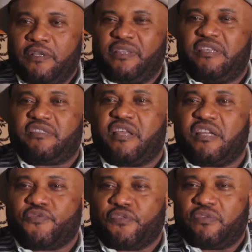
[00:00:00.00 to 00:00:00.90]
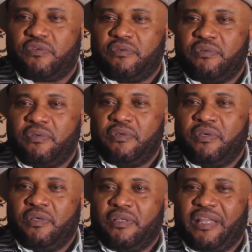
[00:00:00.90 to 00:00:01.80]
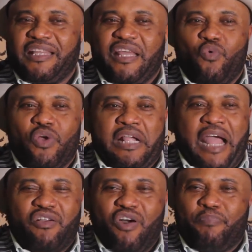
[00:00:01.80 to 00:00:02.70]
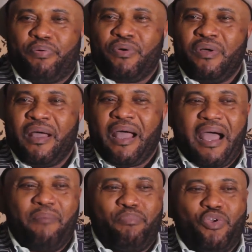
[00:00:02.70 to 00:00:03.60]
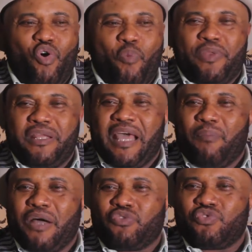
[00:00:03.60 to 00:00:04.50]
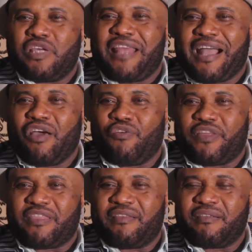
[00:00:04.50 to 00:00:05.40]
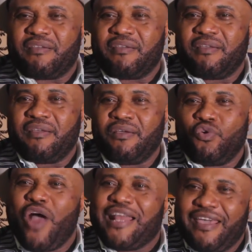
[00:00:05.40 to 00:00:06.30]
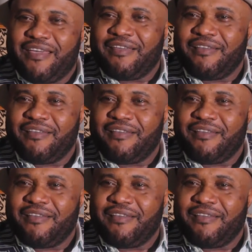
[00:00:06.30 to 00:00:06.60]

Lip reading: disgraceful, that they will gang up and be opening their mouth to say that kind of a thing. Who are they?